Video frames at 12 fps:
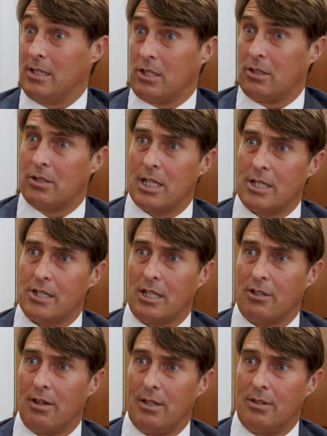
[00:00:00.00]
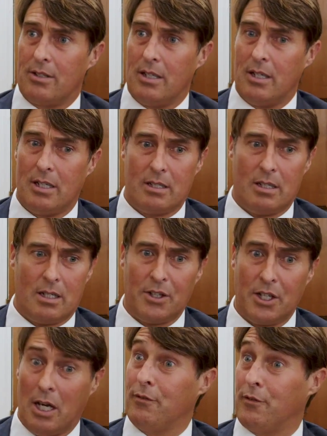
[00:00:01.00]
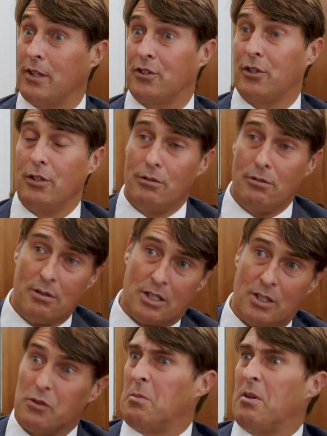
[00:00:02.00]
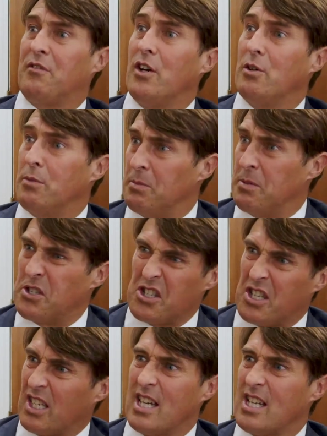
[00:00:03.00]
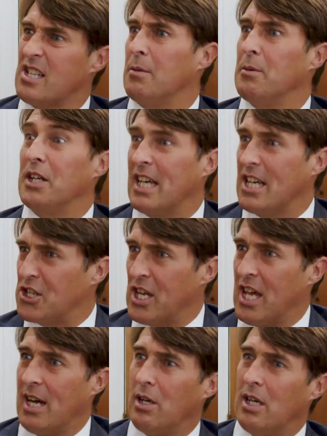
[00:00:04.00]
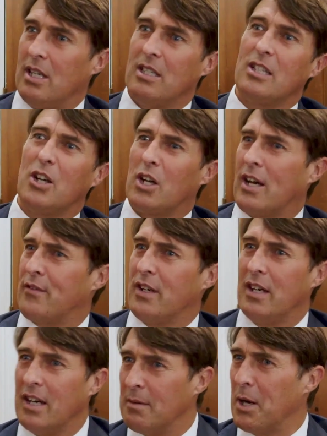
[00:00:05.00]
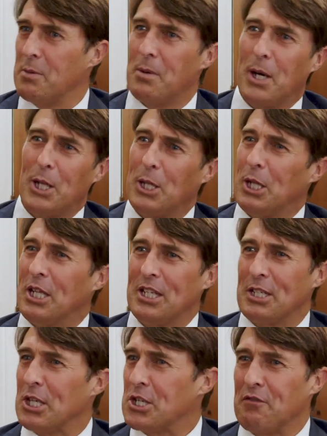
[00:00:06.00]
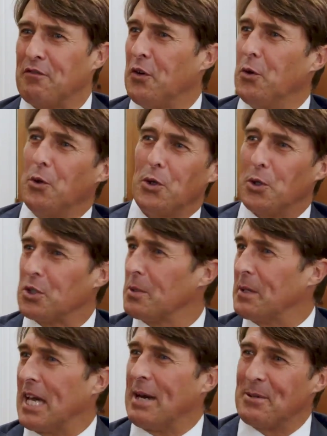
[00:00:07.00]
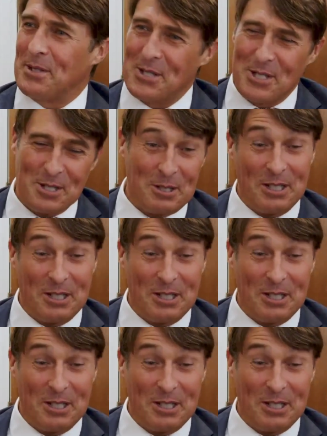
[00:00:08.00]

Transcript: It's a good testing ground. And I think halfway through, because I've always got my phone with me, just in case. I'm at an age now where you've got to have a mobile in case you fall or something happens.